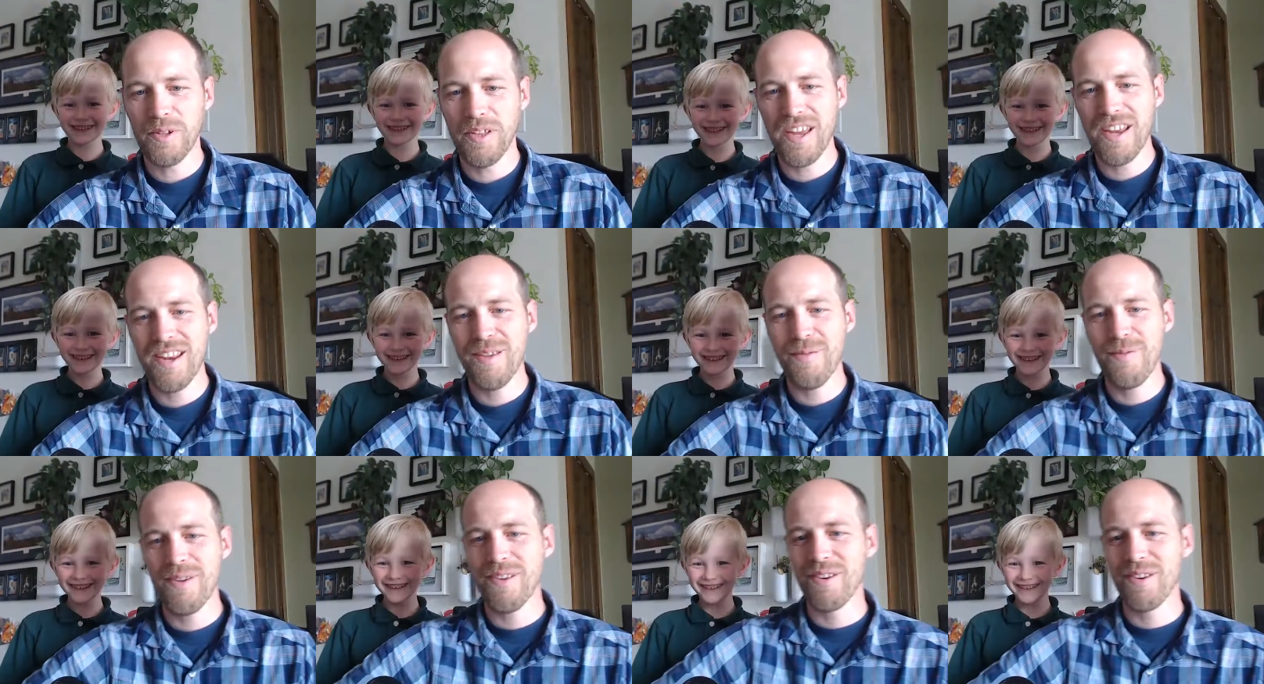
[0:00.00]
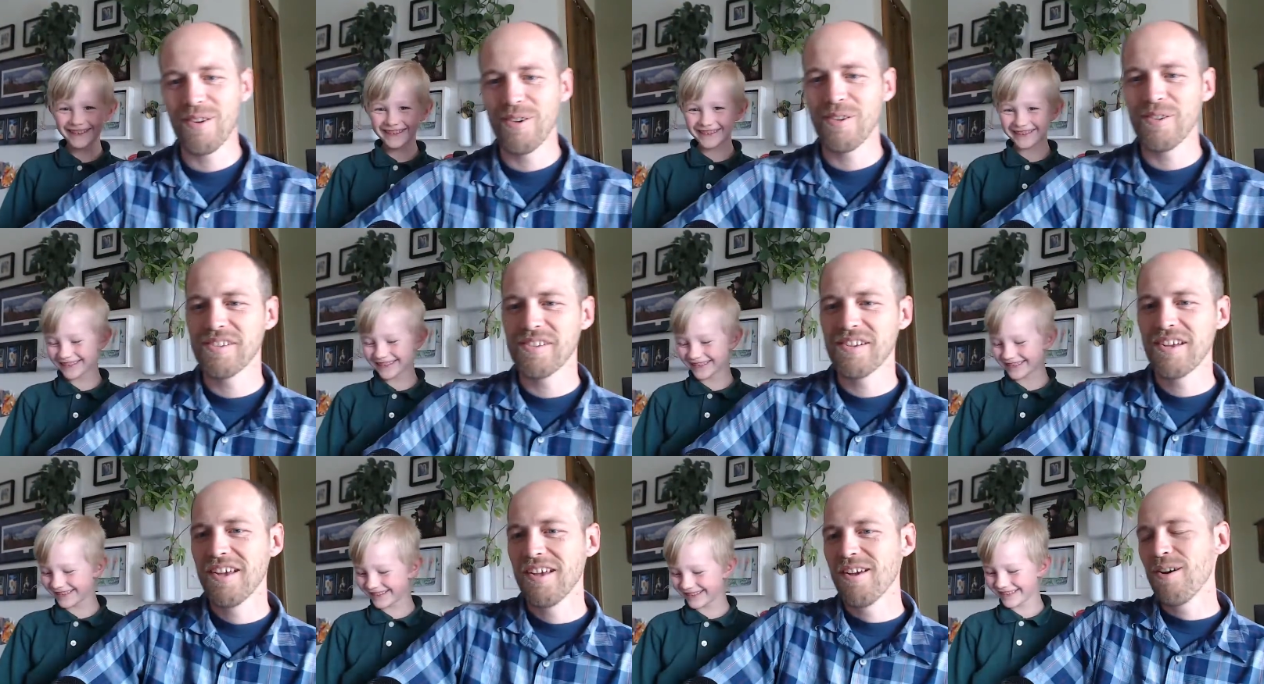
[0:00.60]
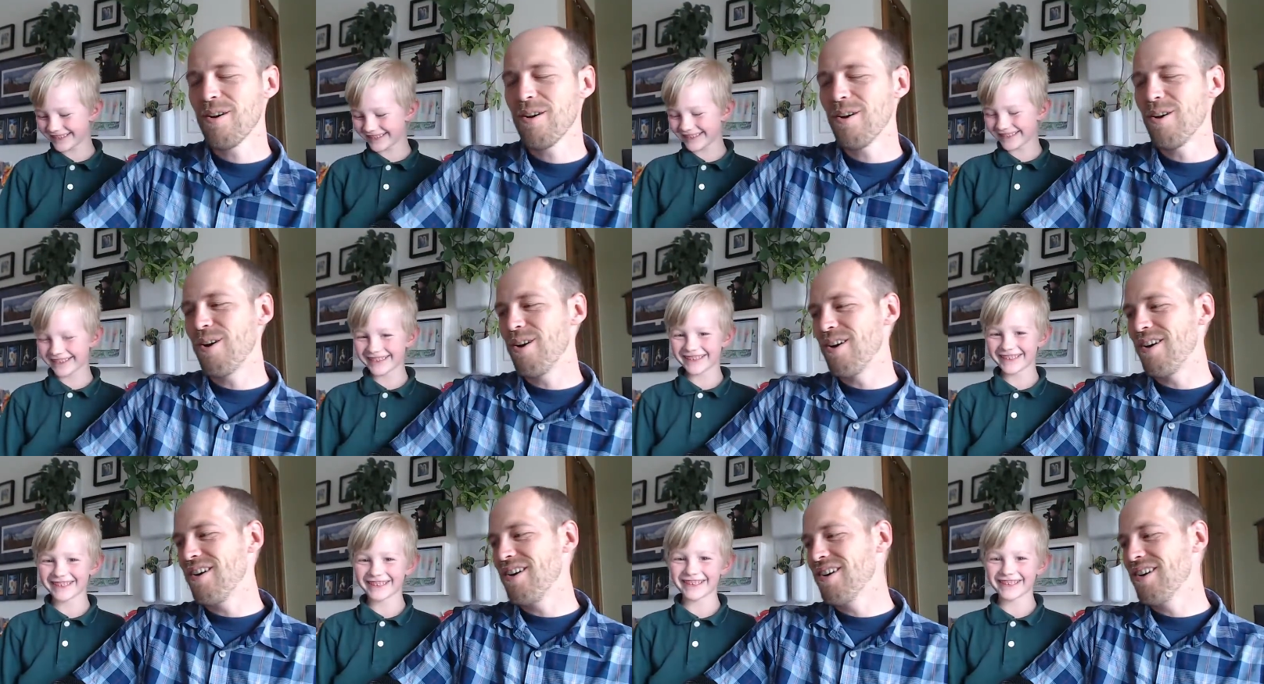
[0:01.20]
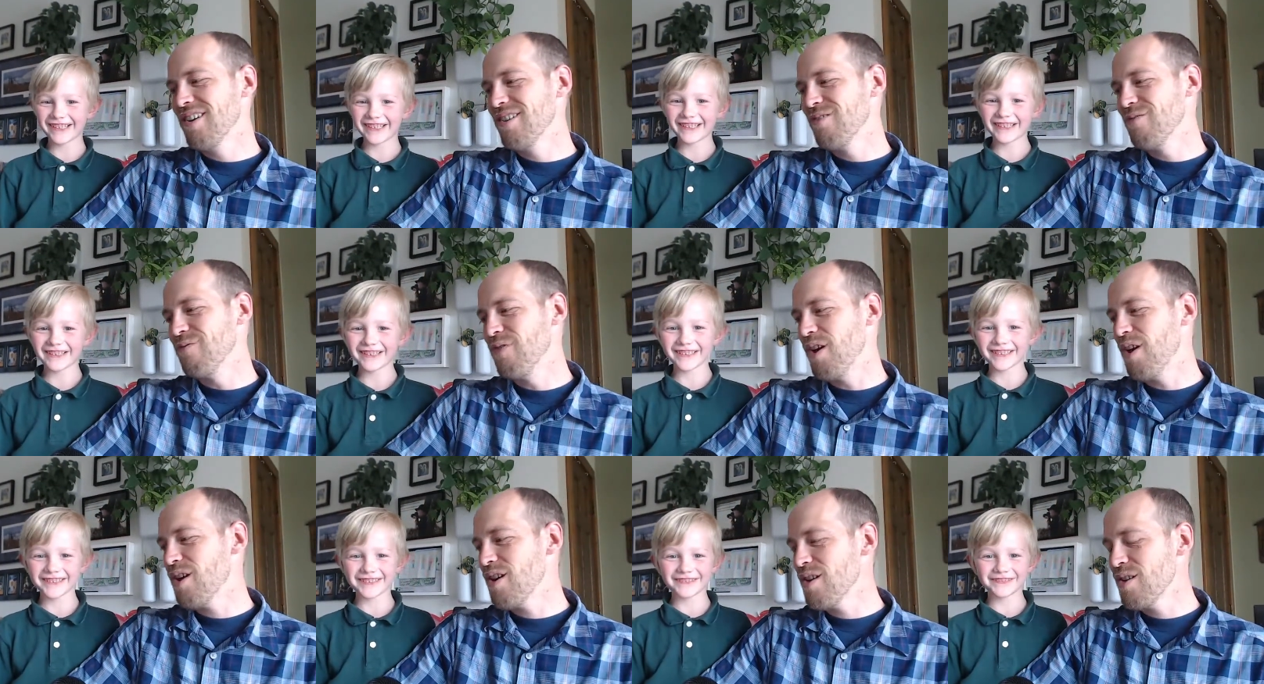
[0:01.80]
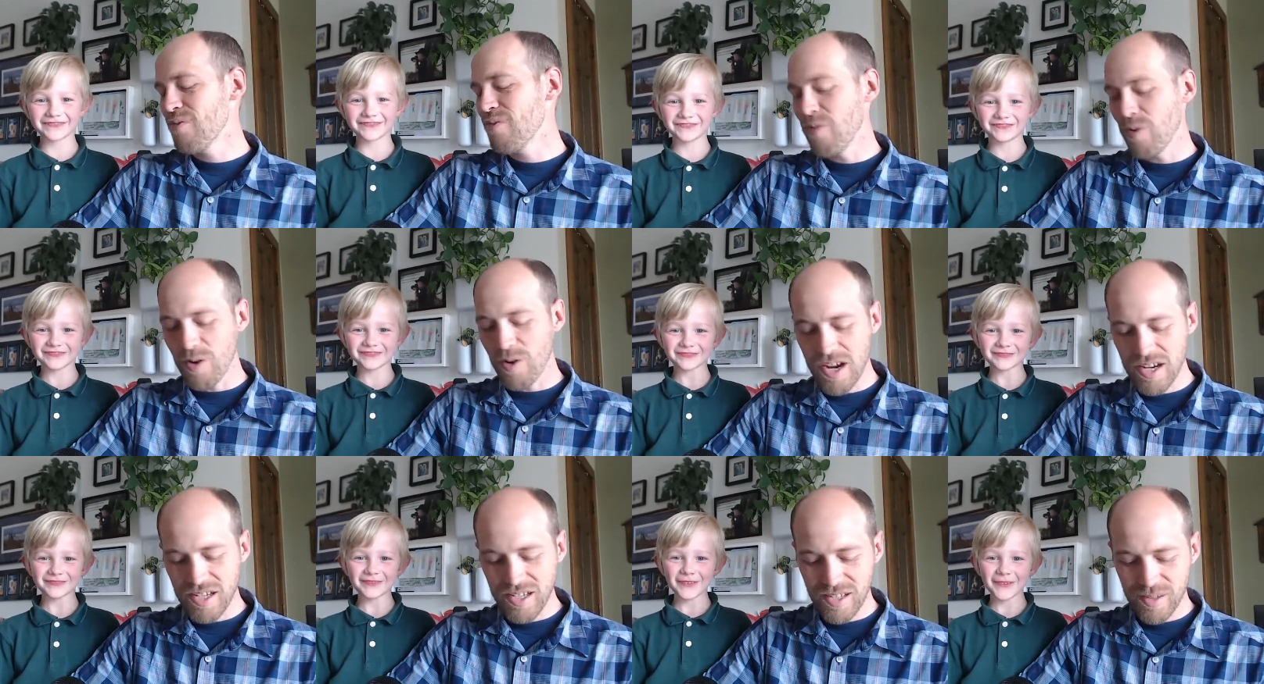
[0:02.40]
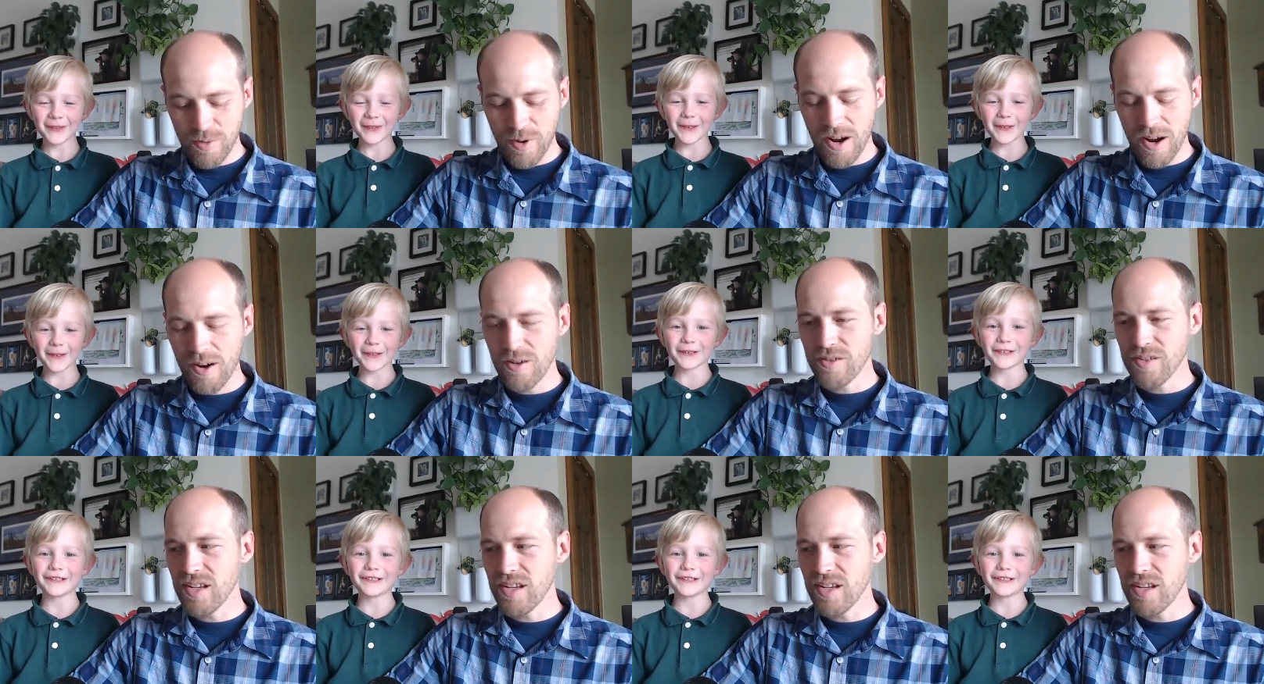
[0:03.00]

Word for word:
Speaker 1: lady beetles are very voracious predators.